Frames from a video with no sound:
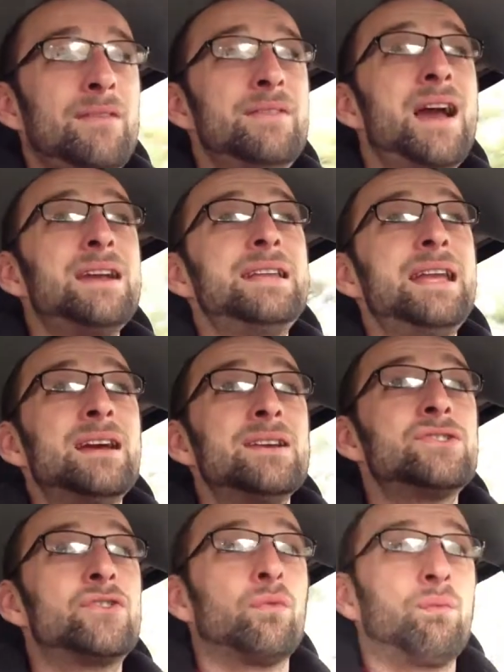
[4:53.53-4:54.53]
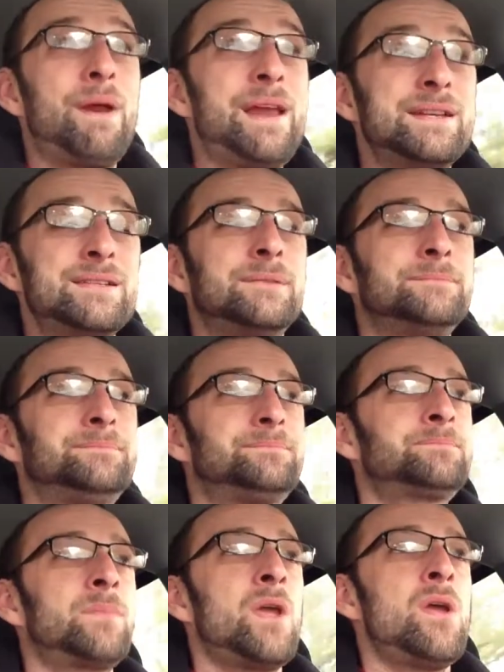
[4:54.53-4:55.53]
The idea is great,
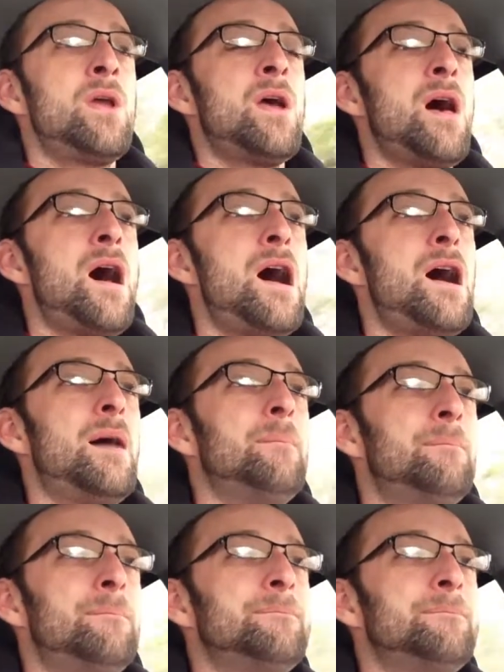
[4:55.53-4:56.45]
but